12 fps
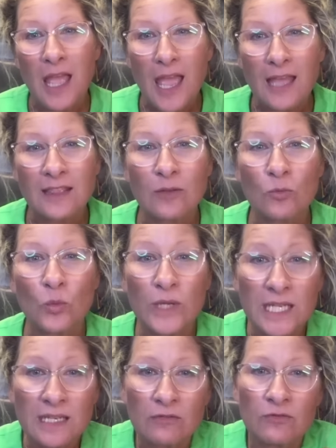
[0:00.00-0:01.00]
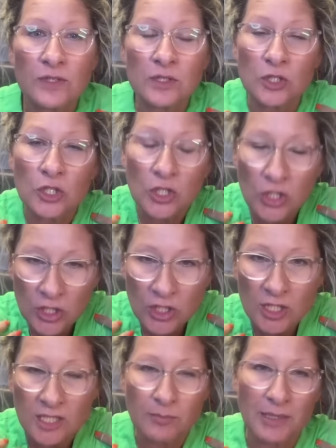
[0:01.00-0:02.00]
And then we can feel
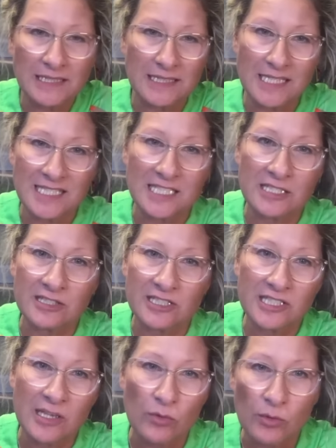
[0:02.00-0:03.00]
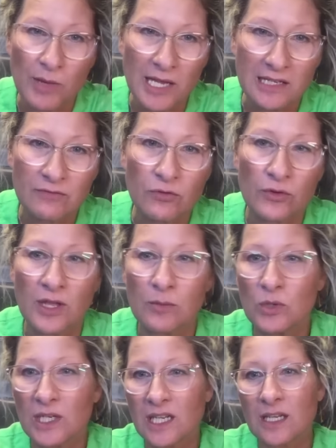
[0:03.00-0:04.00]
good about the decisions that we're making for them
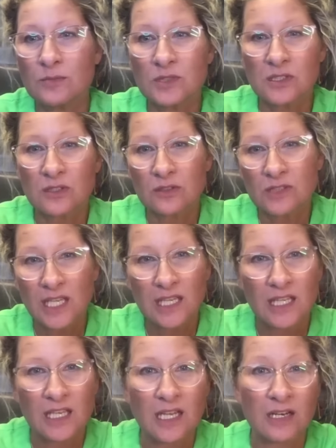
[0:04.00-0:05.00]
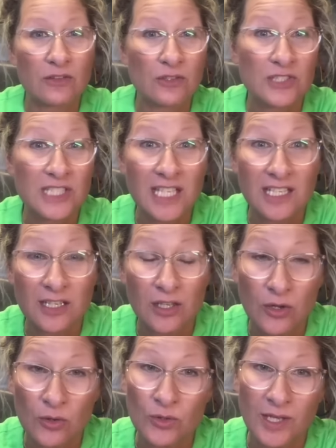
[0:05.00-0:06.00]
when it comes to taking care of their skin and
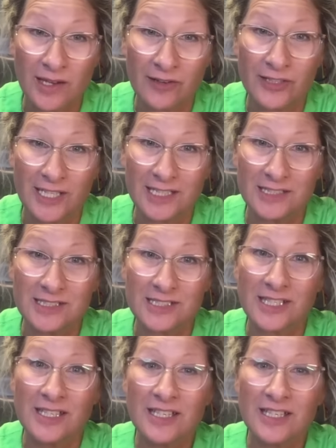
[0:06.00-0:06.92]
coat care needs.